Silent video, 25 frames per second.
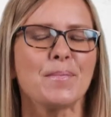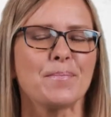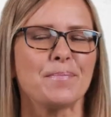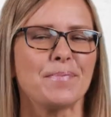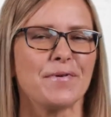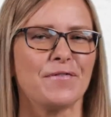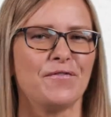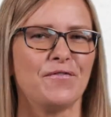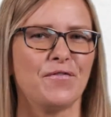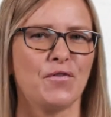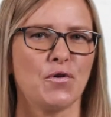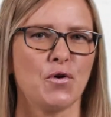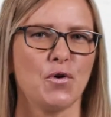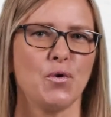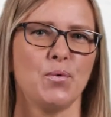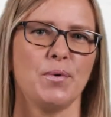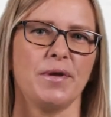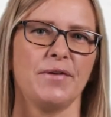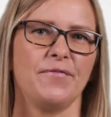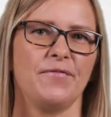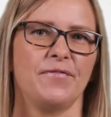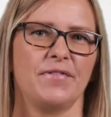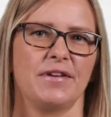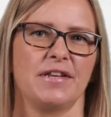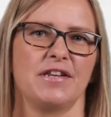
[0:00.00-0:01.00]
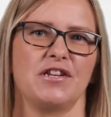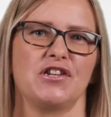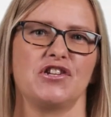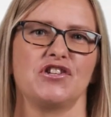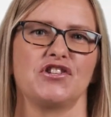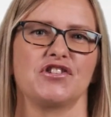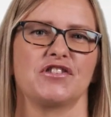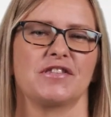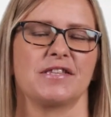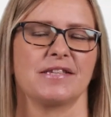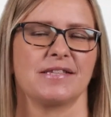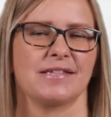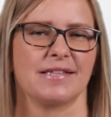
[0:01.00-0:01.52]
Before we
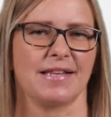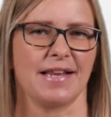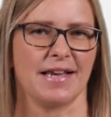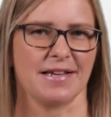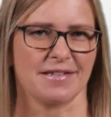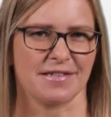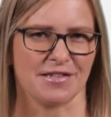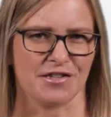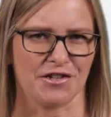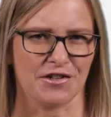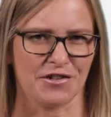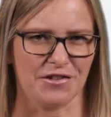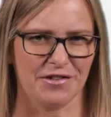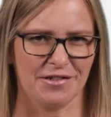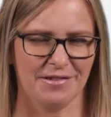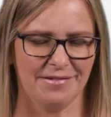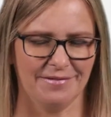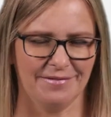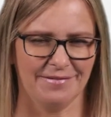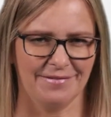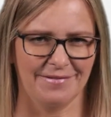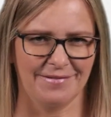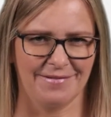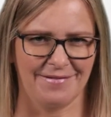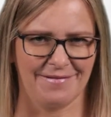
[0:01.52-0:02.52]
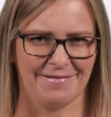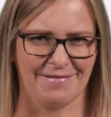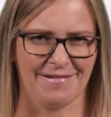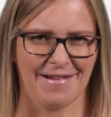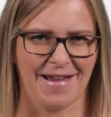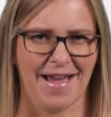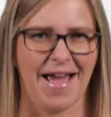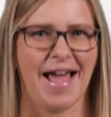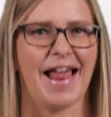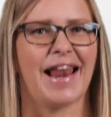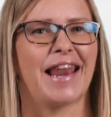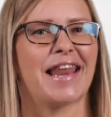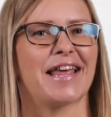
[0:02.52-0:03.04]
finish this lesson,
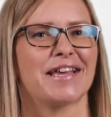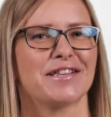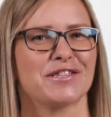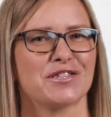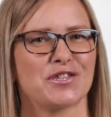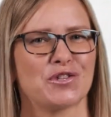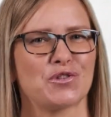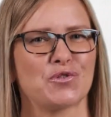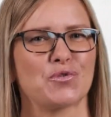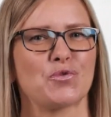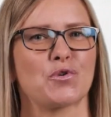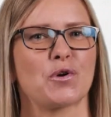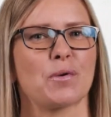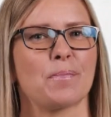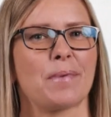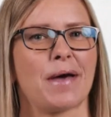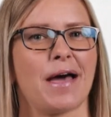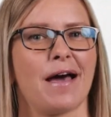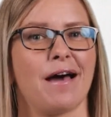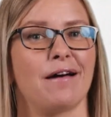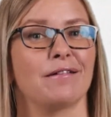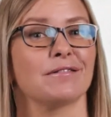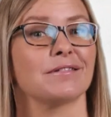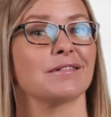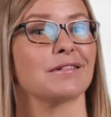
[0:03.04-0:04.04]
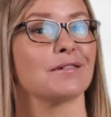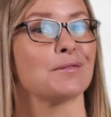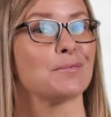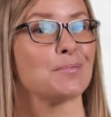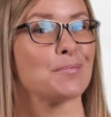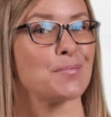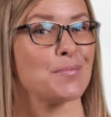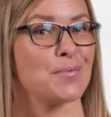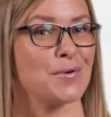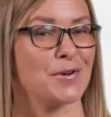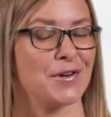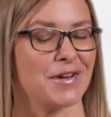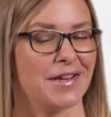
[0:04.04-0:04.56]
let's talk about
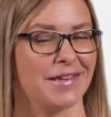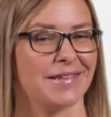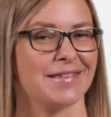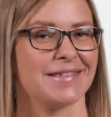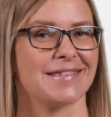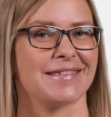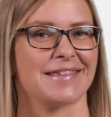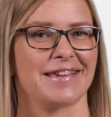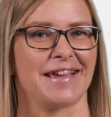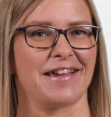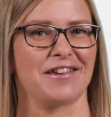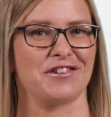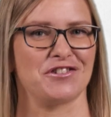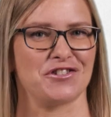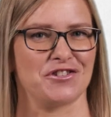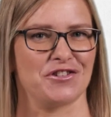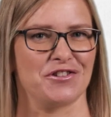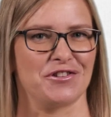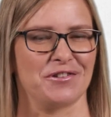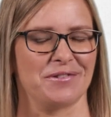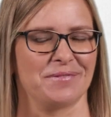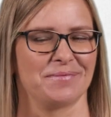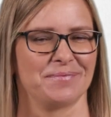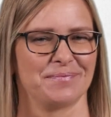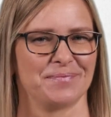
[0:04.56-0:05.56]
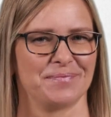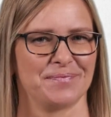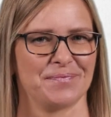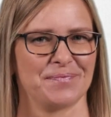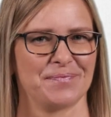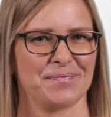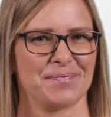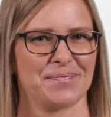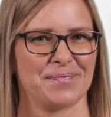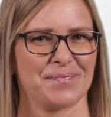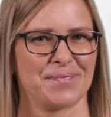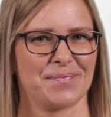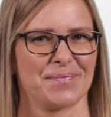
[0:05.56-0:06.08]
pronunciation.
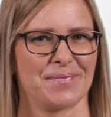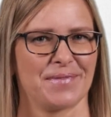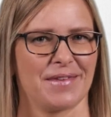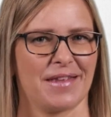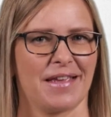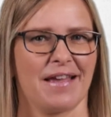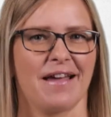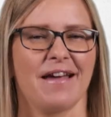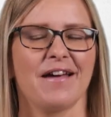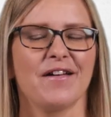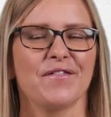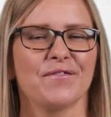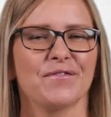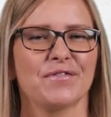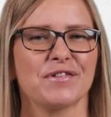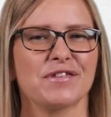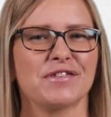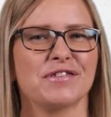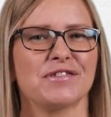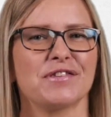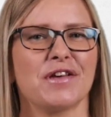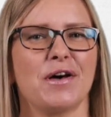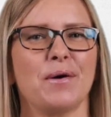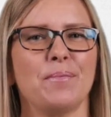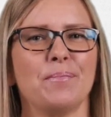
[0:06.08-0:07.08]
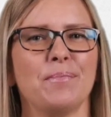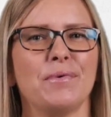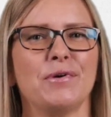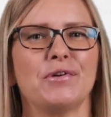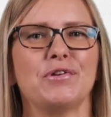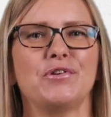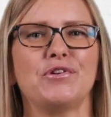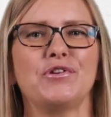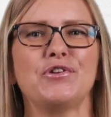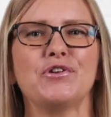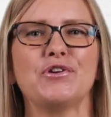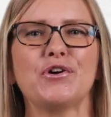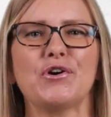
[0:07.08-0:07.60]
For some
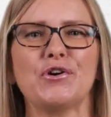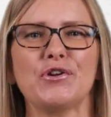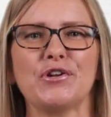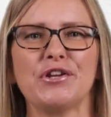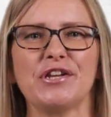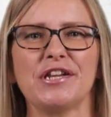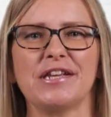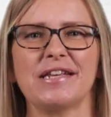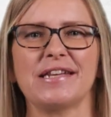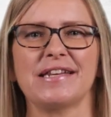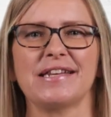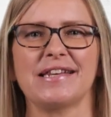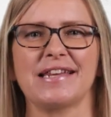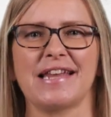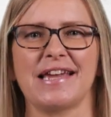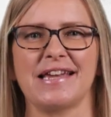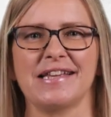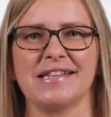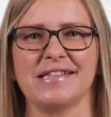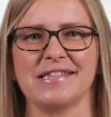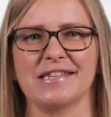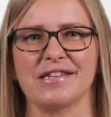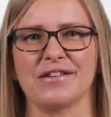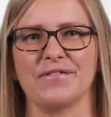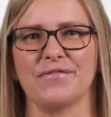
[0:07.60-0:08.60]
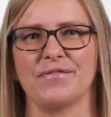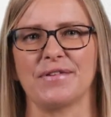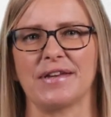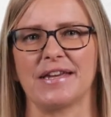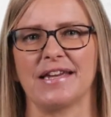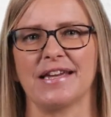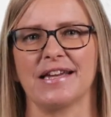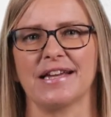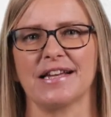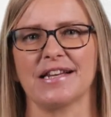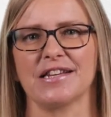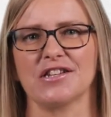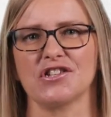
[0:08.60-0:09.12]
non-native
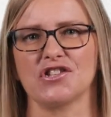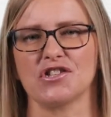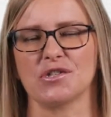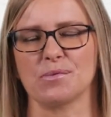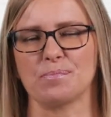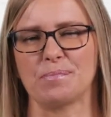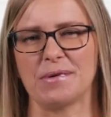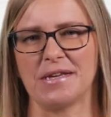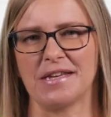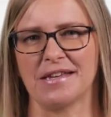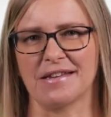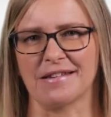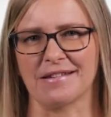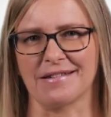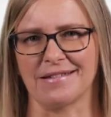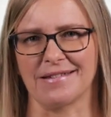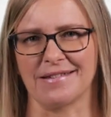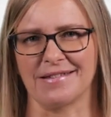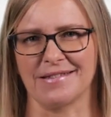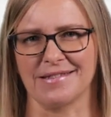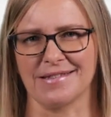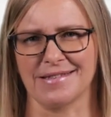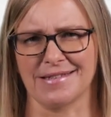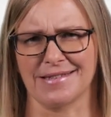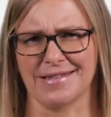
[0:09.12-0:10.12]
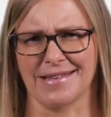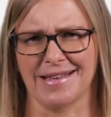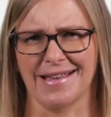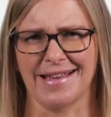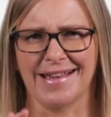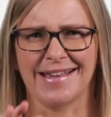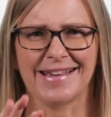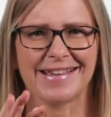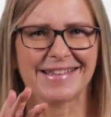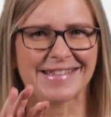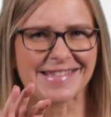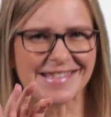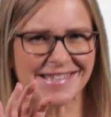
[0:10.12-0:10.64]
English speakers,
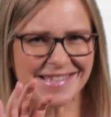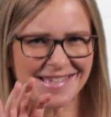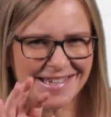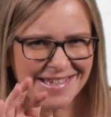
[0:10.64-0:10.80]
it's